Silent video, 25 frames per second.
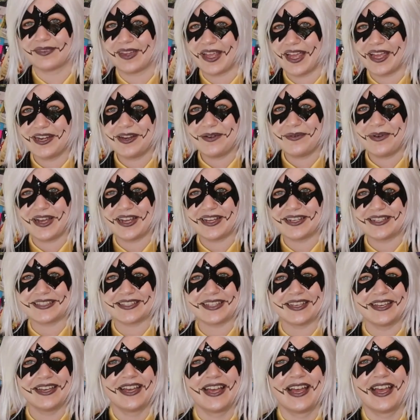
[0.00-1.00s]
Anyways,
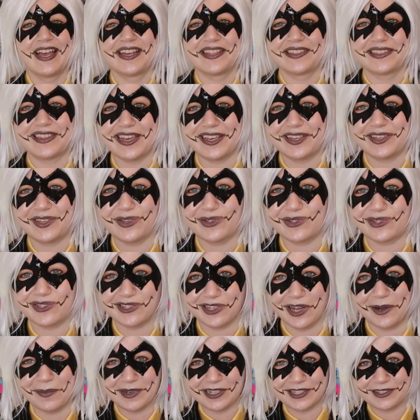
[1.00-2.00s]
thank you
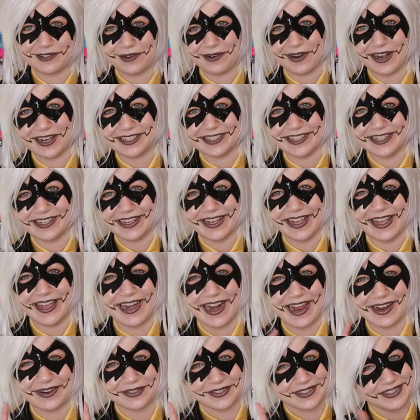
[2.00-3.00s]
so much for watching, and
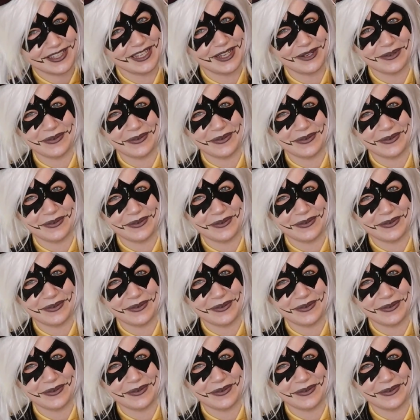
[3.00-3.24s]
I will see